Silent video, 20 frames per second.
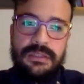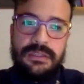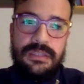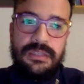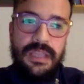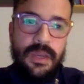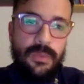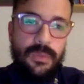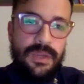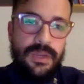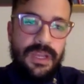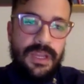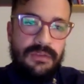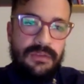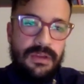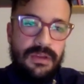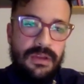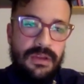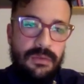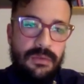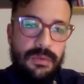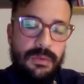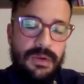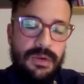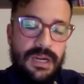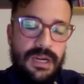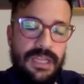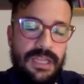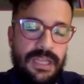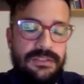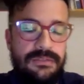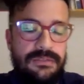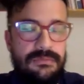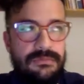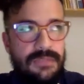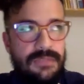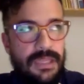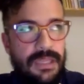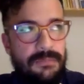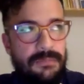Yeah, we have a we were like
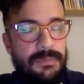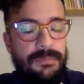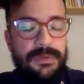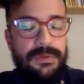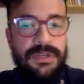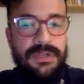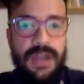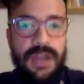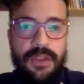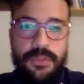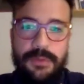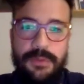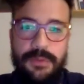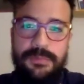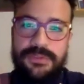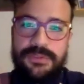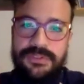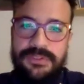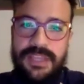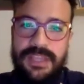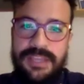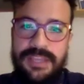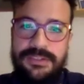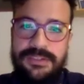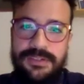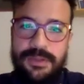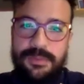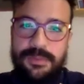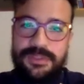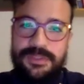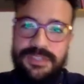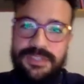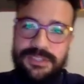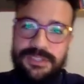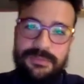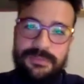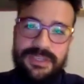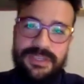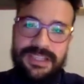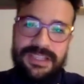like preparing another presentation and we started
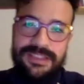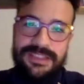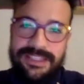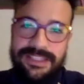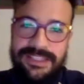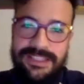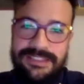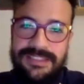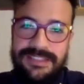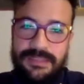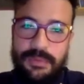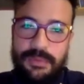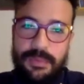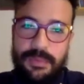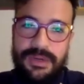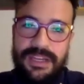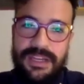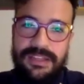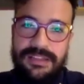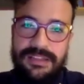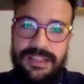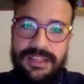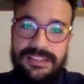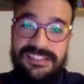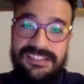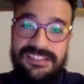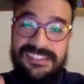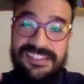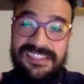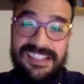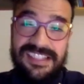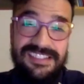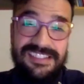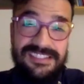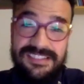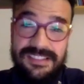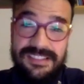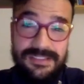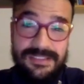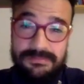to make a list and we were like like
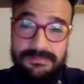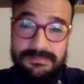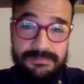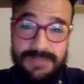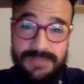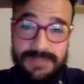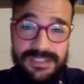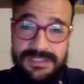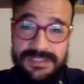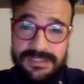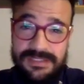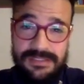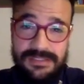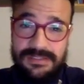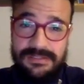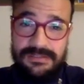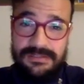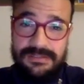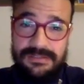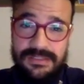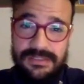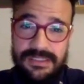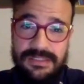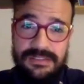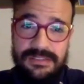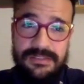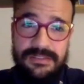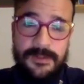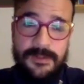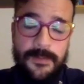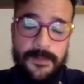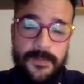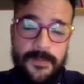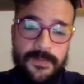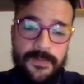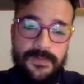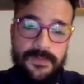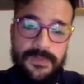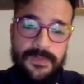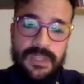60 pages list.
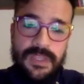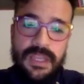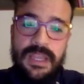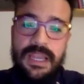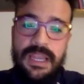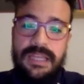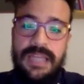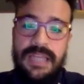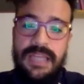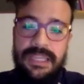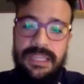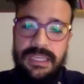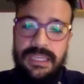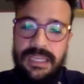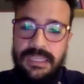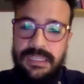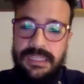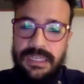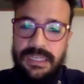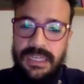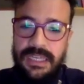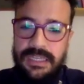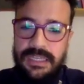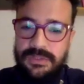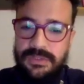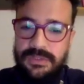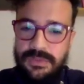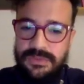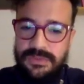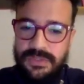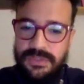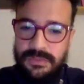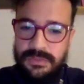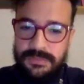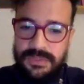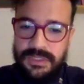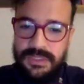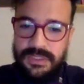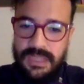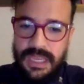Yeah. And can I can I do
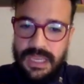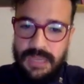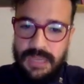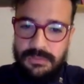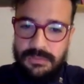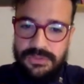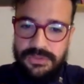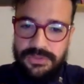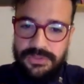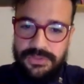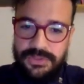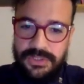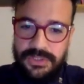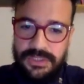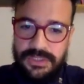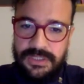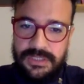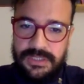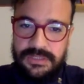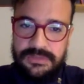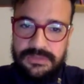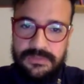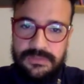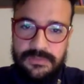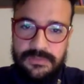something? I will share.